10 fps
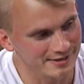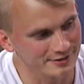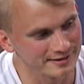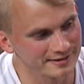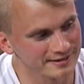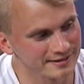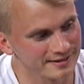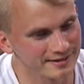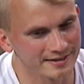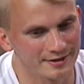So this is uh,
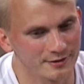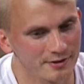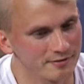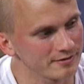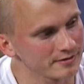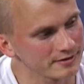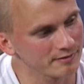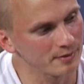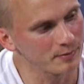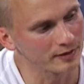I don't know if
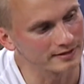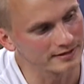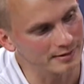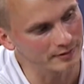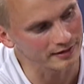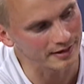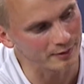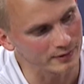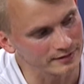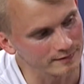people can see. I can
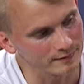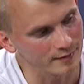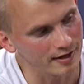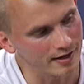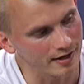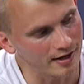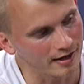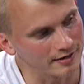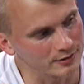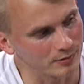anyways, see. I can see.
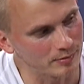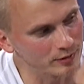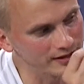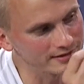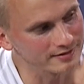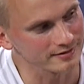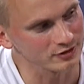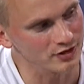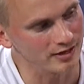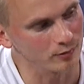So people can
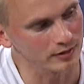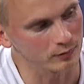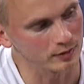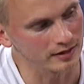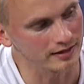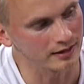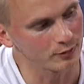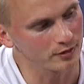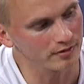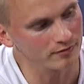check what what are they
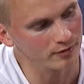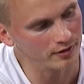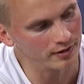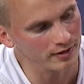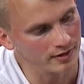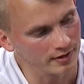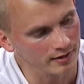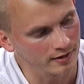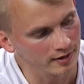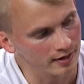looking for, mm
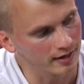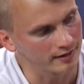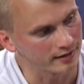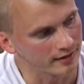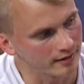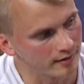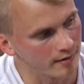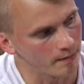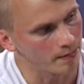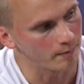-hmm. and then
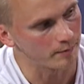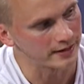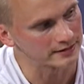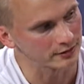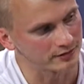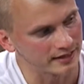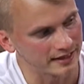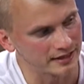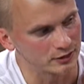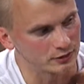based on their
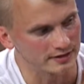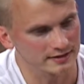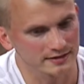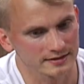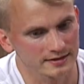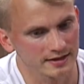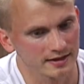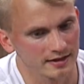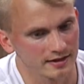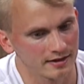interests,
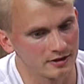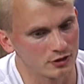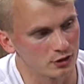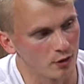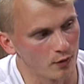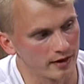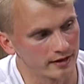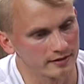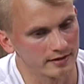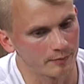it's
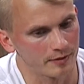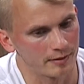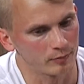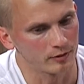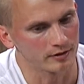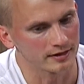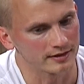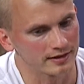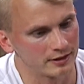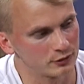showing the people that
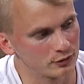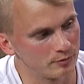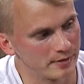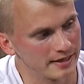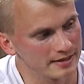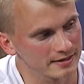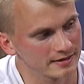they should meet.